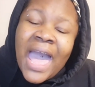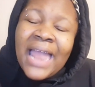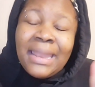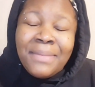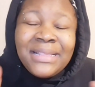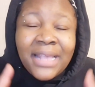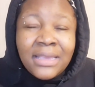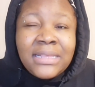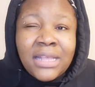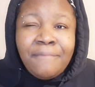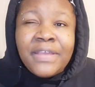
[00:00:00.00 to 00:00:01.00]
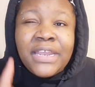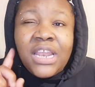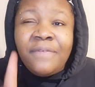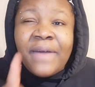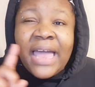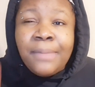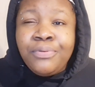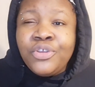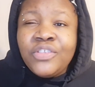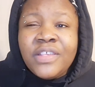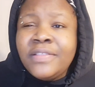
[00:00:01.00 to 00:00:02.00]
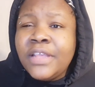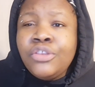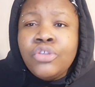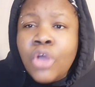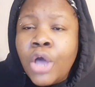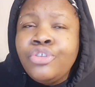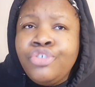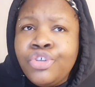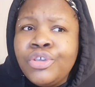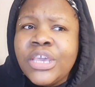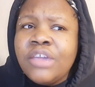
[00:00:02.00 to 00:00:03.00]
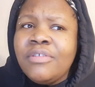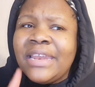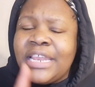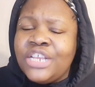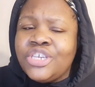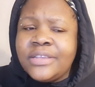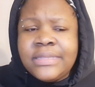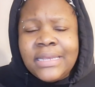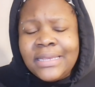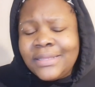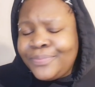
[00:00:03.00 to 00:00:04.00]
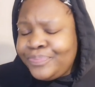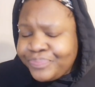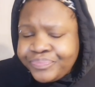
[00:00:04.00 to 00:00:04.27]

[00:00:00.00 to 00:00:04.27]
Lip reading: And let me tell you something. The Love Island producers did not do Ciaran any justice.